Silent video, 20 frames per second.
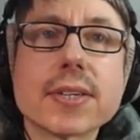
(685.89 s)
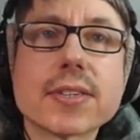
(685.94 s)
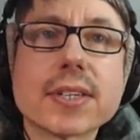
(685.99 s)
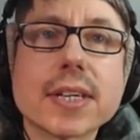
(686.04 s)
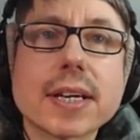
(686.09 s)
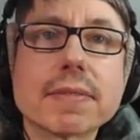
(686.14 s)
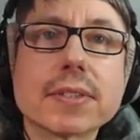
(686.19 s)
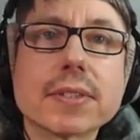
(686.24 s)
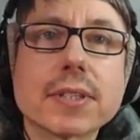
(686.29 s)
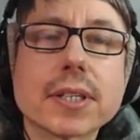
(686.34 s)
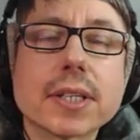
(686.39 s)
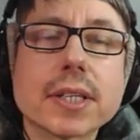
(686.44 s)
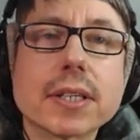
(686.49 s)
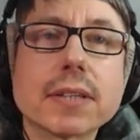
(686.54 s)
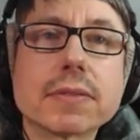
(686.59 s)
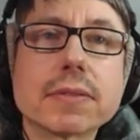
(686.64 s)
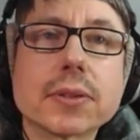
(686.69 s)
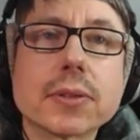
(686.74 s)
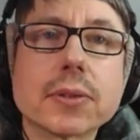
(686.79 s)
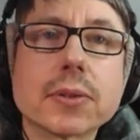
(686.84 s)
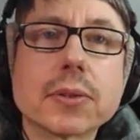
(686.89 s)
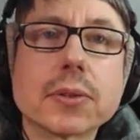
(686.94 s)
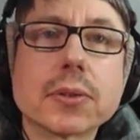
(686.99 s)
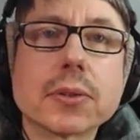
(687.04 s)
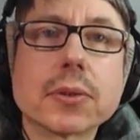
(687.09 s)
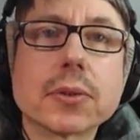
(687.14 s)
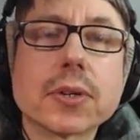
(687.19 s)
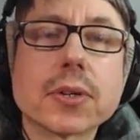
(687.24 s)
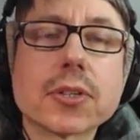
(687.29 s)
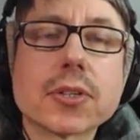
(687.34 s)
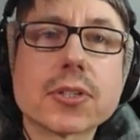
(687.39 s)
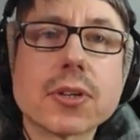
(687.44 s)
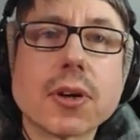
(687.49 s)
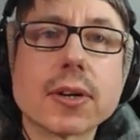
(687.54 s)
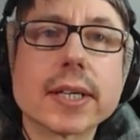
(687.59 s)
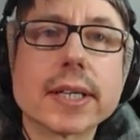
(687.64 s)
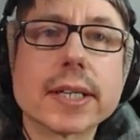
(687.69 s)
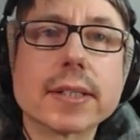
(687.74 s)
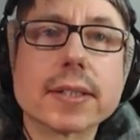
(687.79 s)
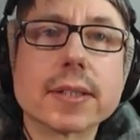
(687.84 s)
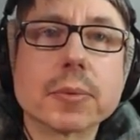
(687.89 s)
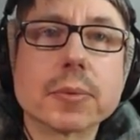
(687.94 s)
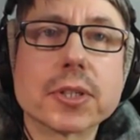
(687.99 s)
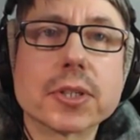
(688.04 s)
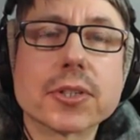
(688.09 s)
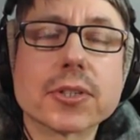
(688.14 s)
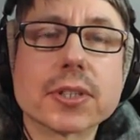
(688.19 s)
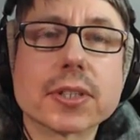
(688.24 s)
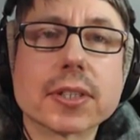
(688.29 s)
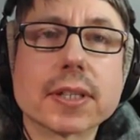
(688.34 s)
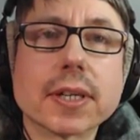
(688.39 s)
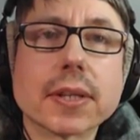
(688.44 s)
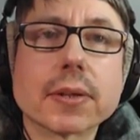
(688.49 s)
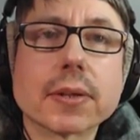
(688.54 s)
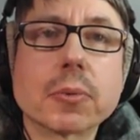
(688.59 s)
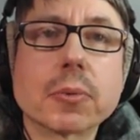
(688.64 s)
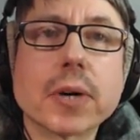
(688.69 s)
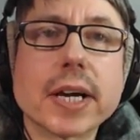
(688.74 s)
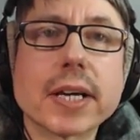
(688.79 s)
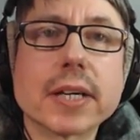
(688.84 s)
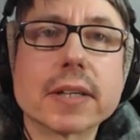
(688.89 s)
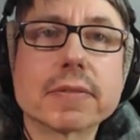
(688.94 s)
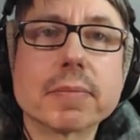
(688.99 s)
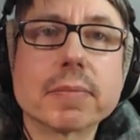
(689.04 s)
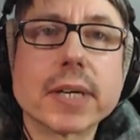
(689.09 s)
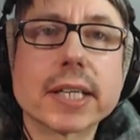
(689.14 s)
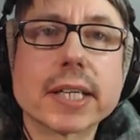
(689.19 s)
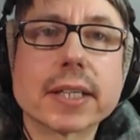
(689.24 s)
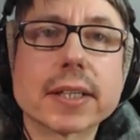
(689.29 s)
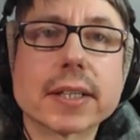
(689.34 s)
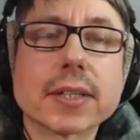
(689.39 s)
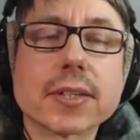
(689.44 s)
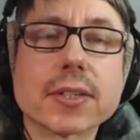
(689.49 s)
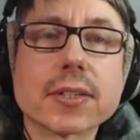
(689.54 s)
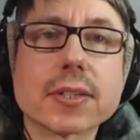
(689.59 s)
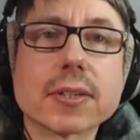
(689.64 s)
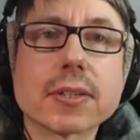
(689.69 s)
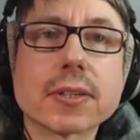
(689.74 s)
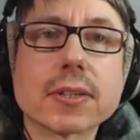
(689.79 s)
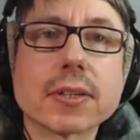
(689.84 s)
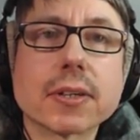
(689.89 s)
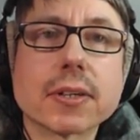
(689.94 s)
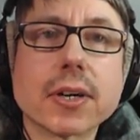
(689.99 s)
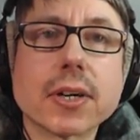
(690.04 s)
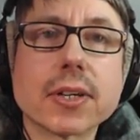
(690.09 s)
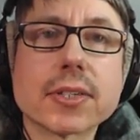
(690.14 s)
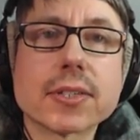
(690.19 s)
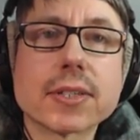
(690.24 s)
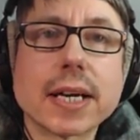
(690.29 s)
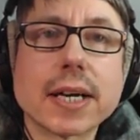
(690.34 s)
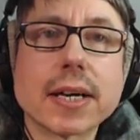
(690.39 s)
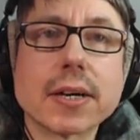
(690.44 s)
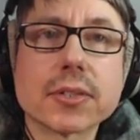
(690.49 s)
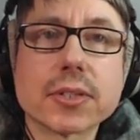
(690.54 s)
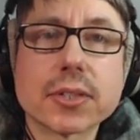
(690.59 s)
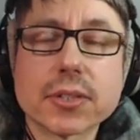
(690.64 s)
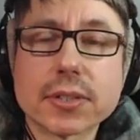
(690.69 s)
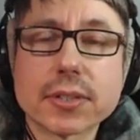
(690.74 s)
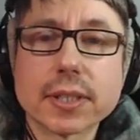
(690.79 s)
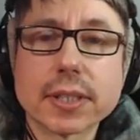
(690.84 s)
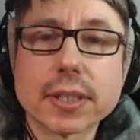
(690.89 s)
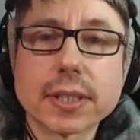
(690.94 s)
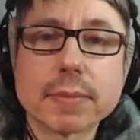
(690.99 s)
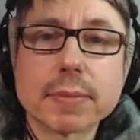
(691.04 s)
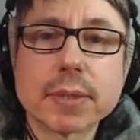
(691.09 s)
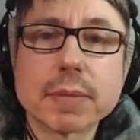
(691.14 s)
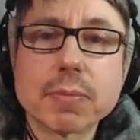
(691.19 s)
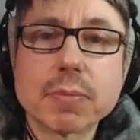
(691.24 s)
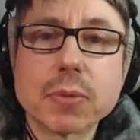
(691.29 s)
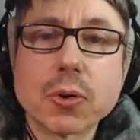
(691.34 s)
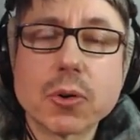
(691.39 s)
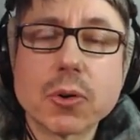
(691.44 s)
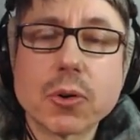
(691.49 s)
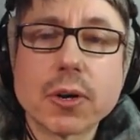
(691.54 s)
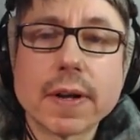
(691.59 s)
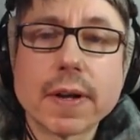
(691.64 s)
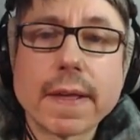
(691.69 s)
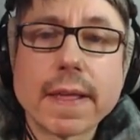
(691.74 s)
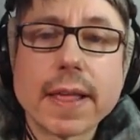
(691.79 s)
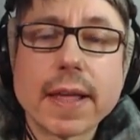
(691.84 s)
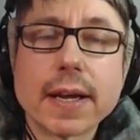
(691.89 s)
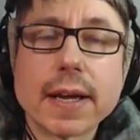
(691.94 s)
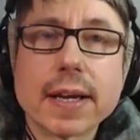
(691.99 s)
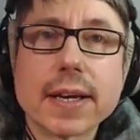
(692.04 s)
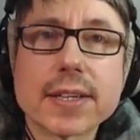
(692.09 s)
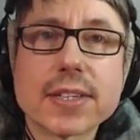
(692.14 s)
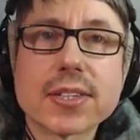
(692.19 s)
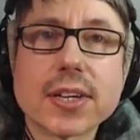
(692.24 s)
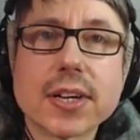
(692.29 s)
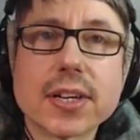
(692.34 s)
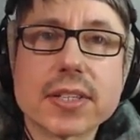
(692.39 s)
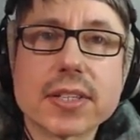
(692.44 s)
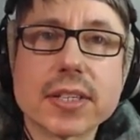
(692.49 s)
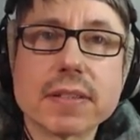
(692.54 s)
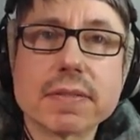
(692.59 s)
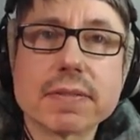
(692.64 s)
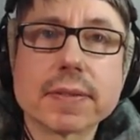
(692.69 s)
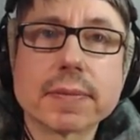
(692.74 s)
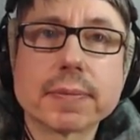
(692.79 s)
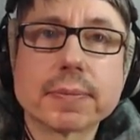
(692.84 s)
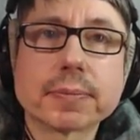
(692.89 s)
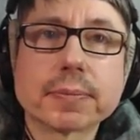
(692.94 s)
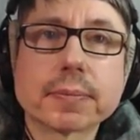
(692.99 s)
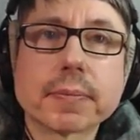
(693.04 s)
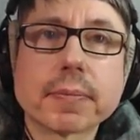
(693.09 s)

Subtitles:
70 for solid, which is another way of making it sound just a little bit more assertive.